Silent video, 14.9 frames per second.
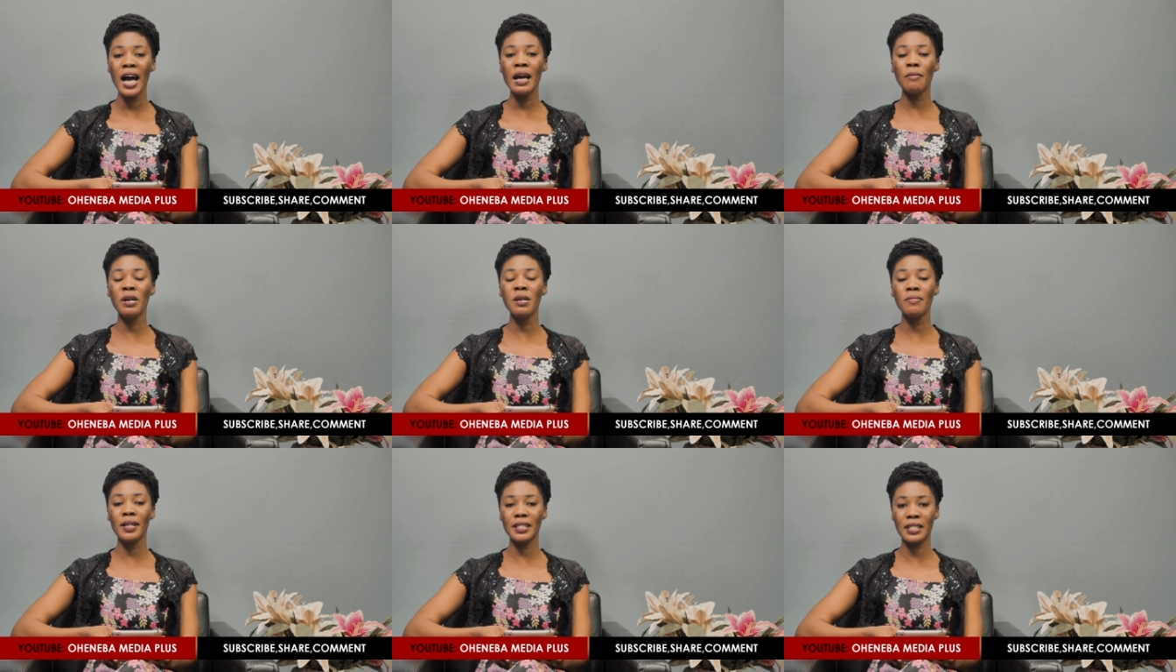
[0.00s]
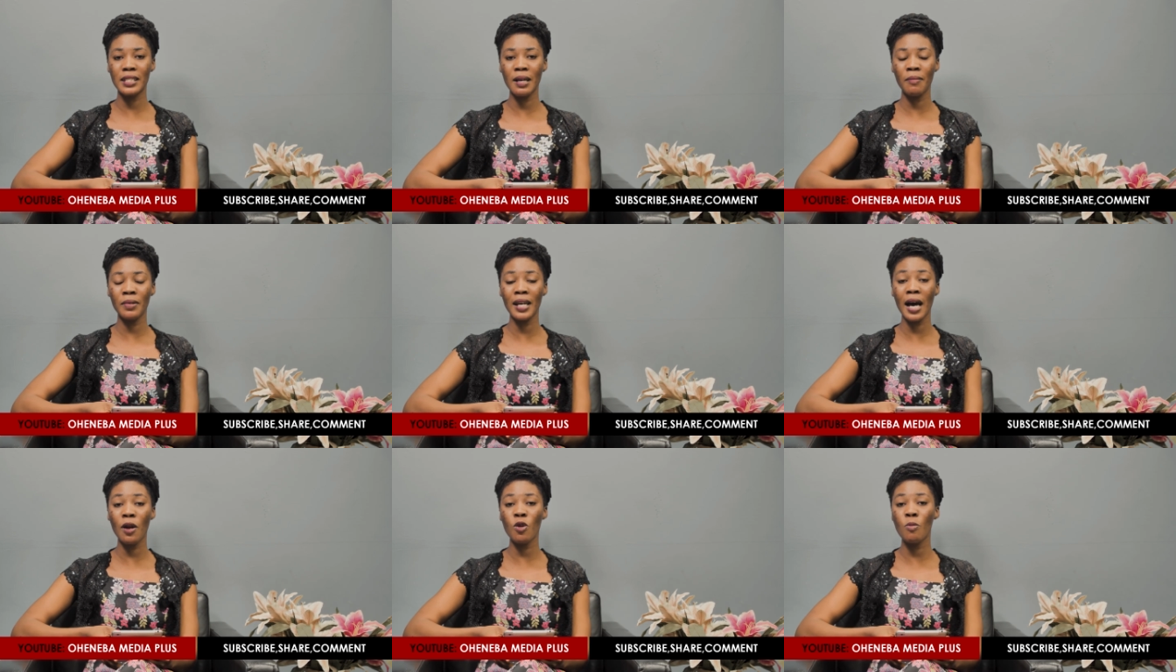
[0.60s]
I
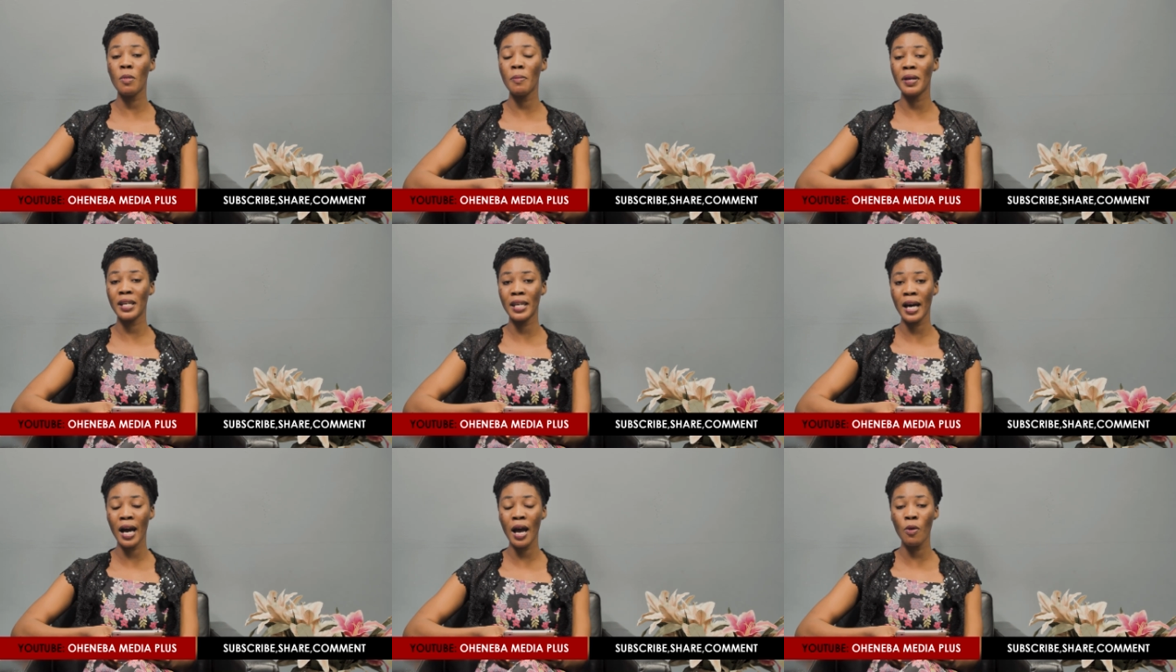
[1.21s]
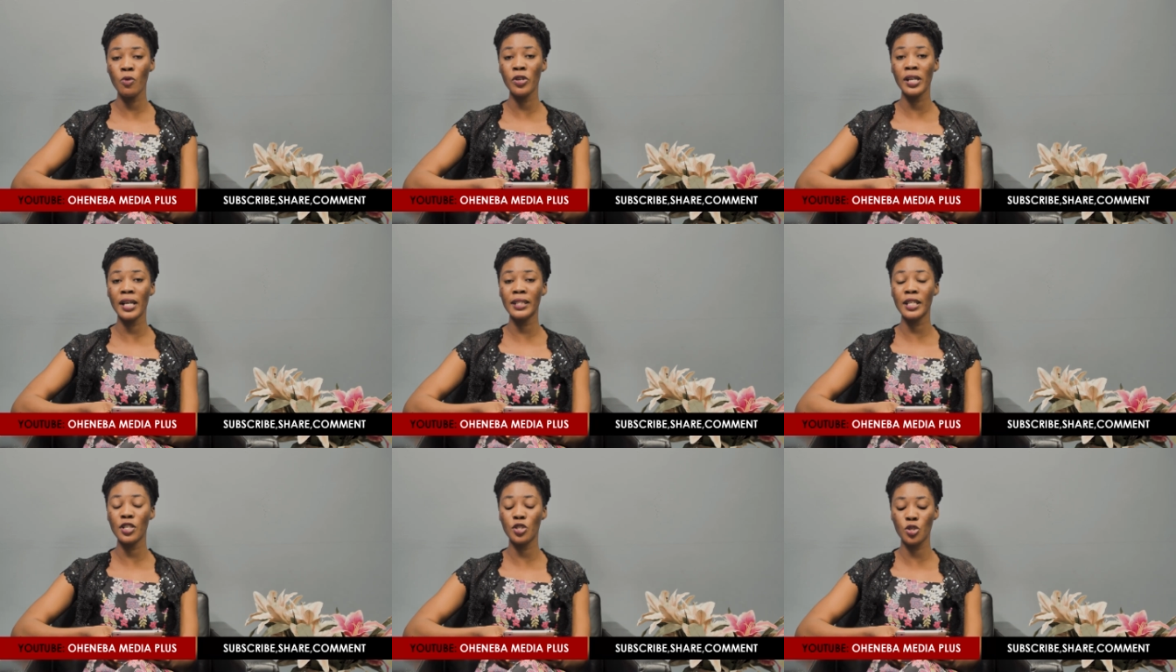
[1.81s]
myself now no member of
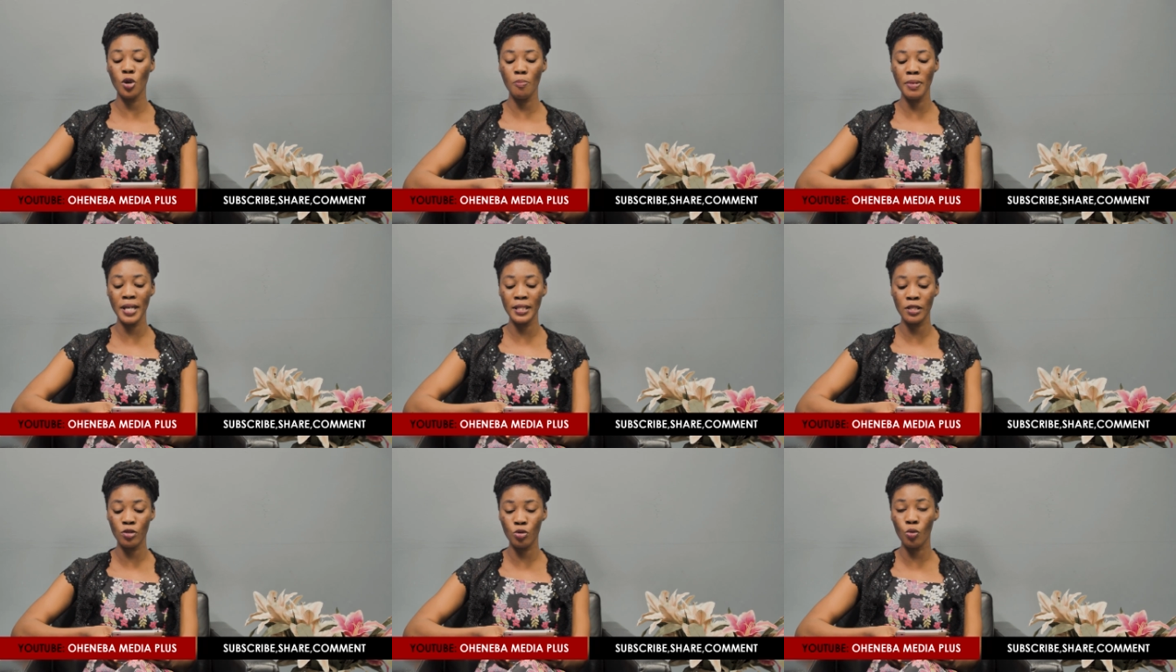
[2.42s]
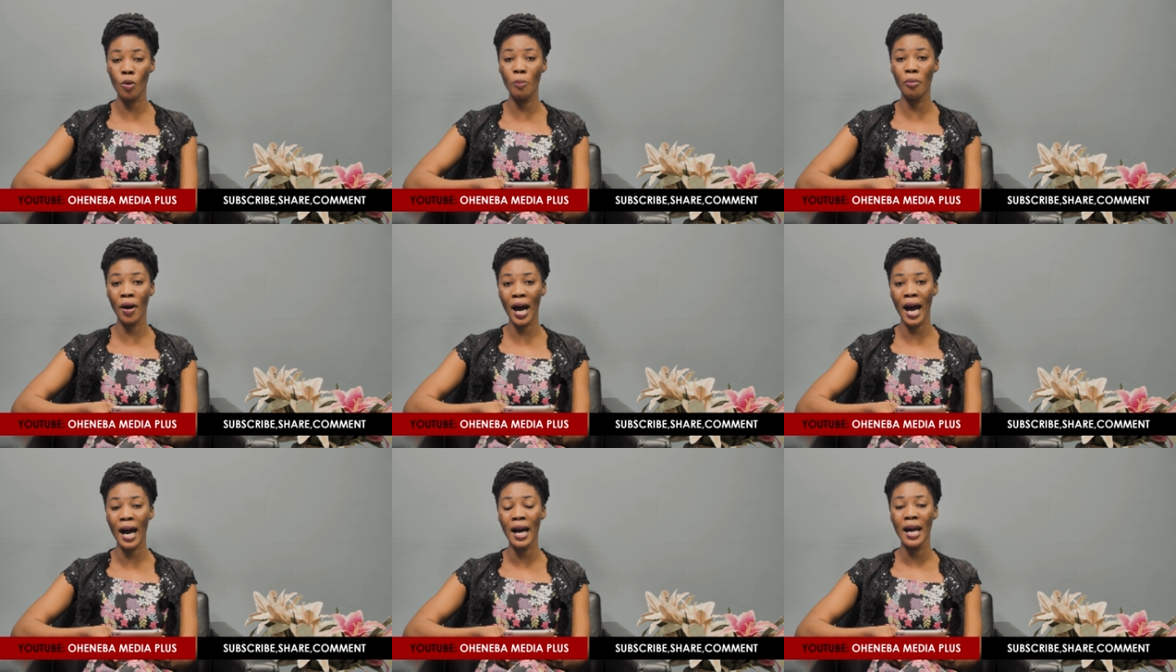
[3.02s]
United Show Base, so
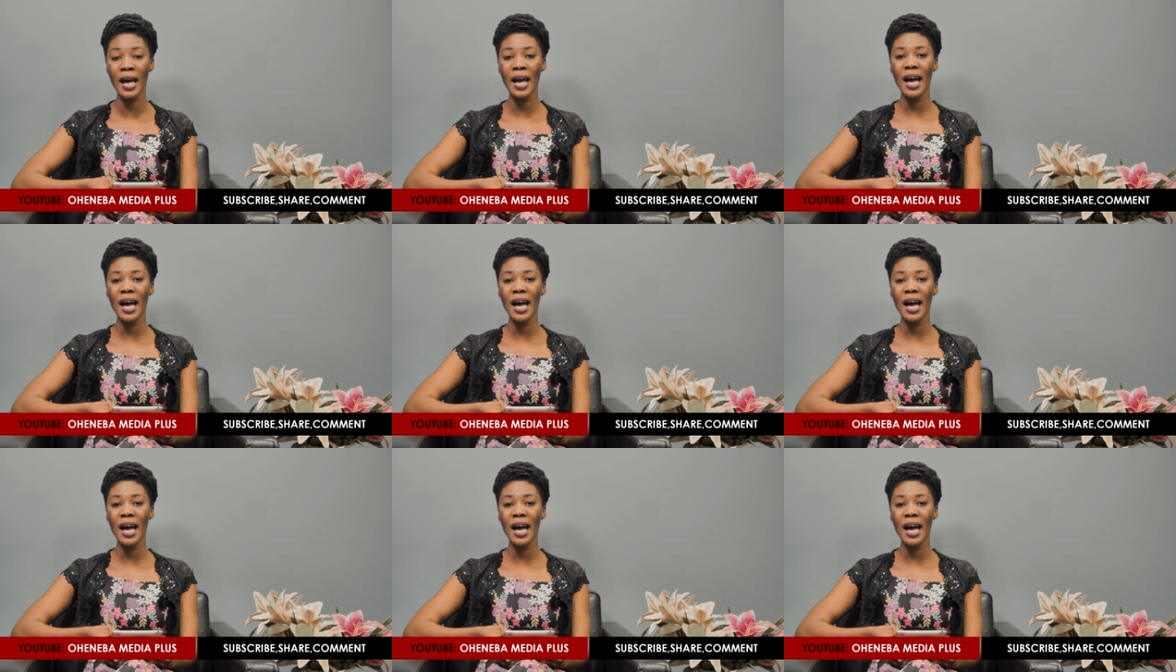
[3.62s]
bra.